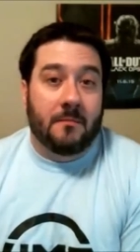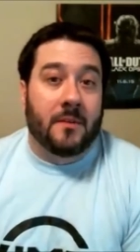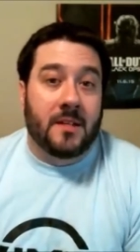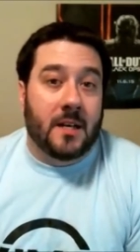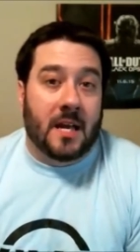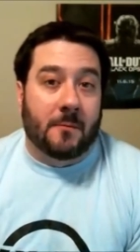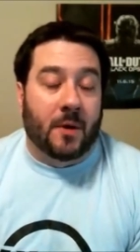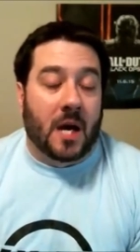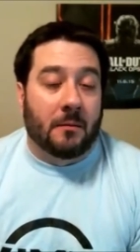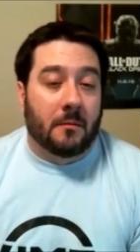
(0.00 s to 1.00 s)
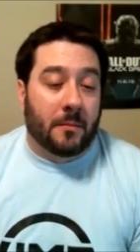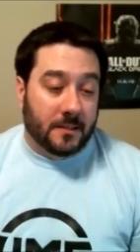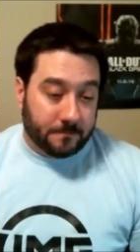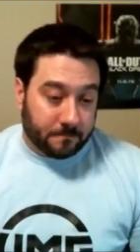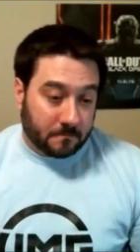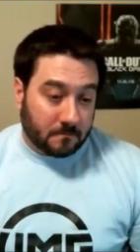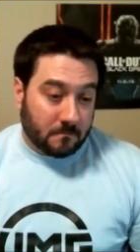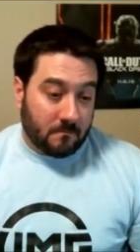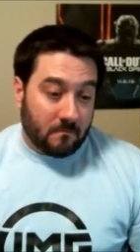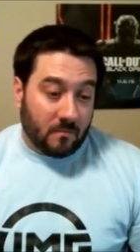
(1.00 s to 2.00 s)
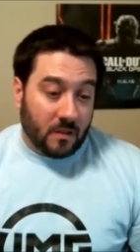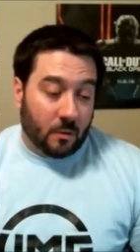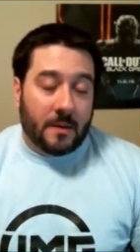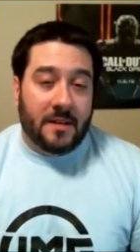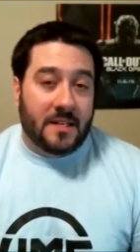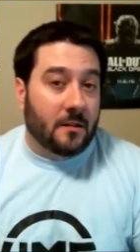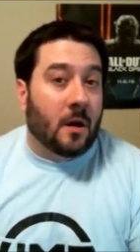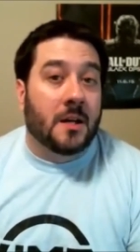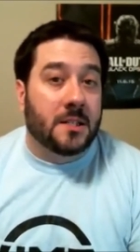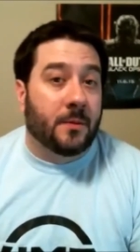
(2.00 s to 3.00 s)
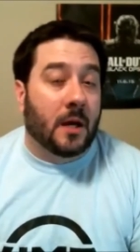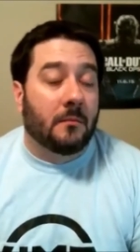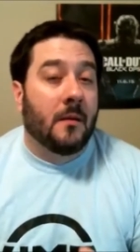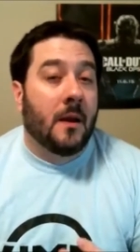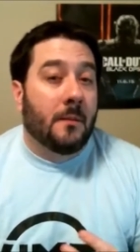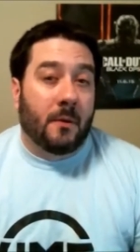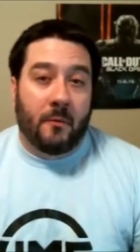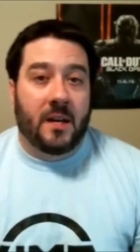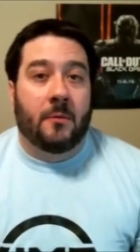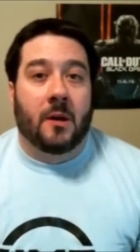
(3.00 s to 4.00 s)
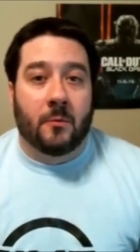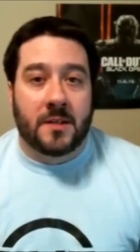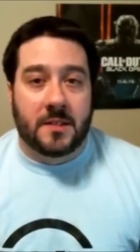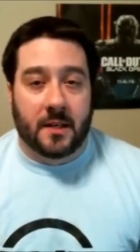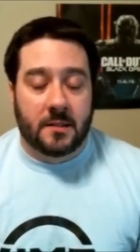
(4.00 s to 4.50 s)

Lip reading: it didn't have a problem, or maybe it didn't cause the problem, but we didn't want to risk it.